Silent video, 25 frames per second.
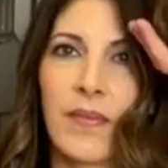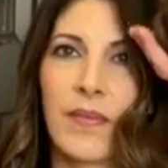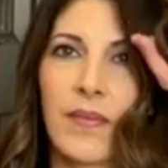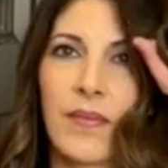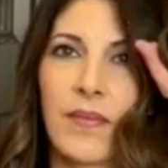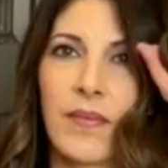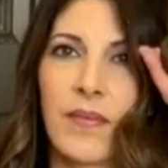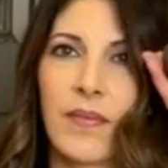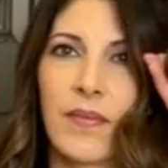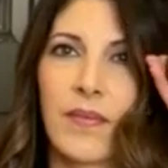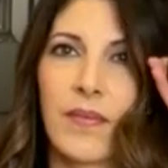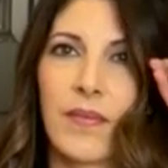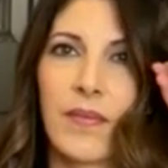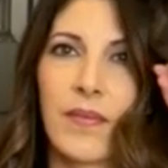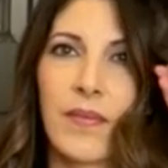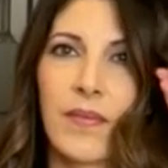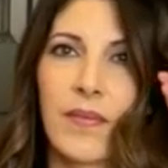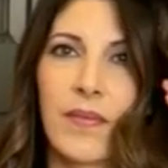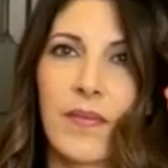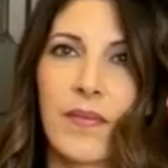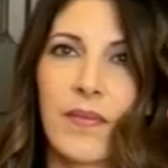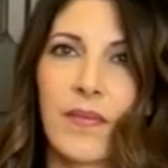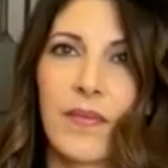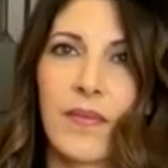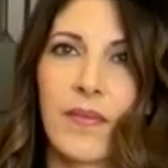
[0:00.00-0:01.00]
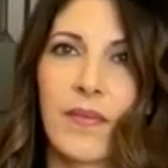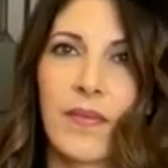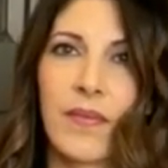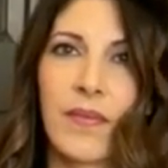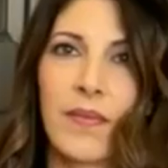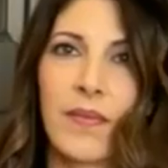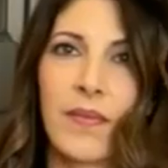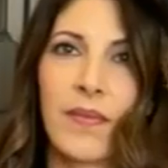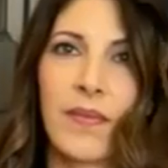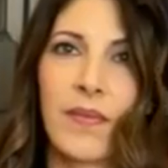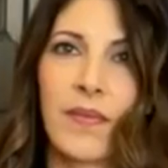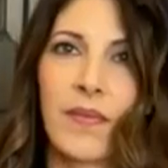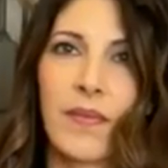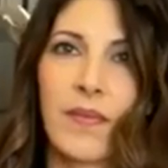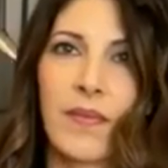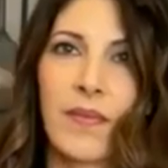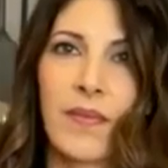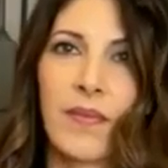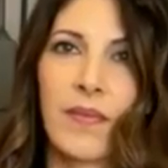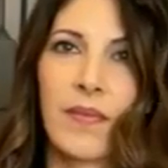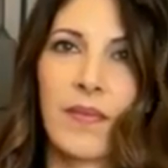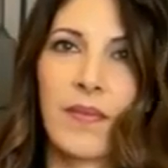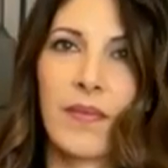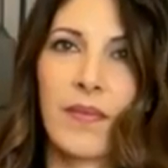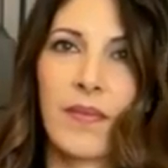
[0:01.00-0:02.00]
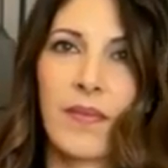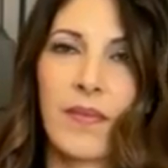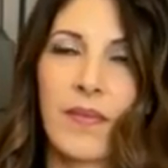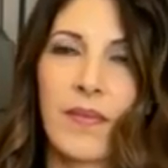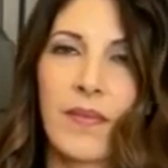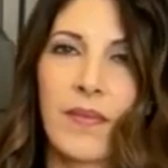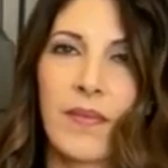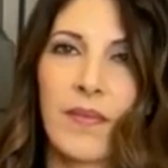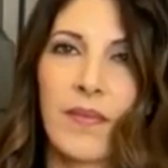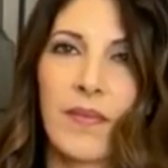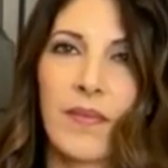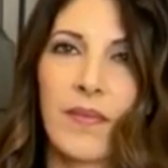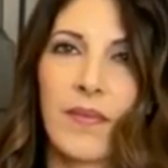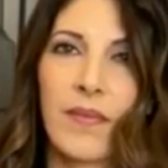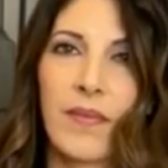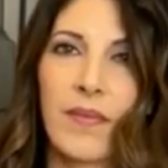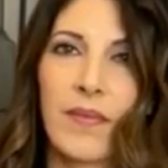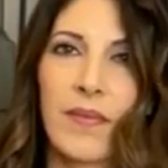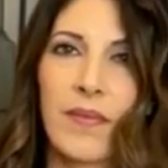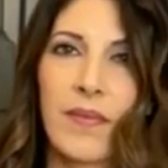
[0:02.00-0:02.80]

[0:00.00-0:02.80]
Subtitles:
No words are spoken by the person on screen.